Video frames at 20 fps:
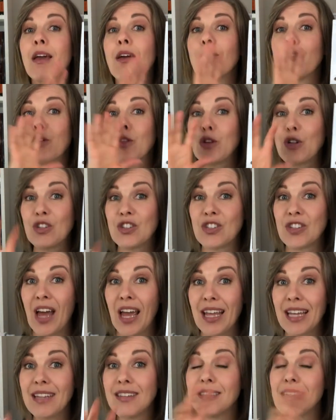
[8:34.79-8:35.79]
for their
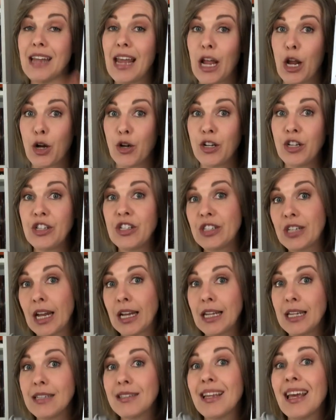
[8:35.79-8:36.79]
science and heritage
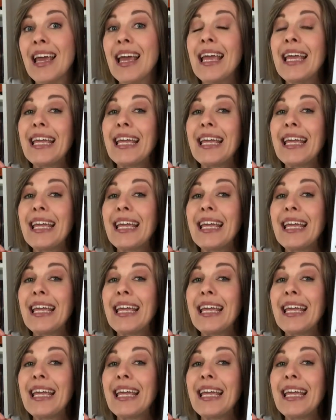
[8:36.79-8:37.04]
studies,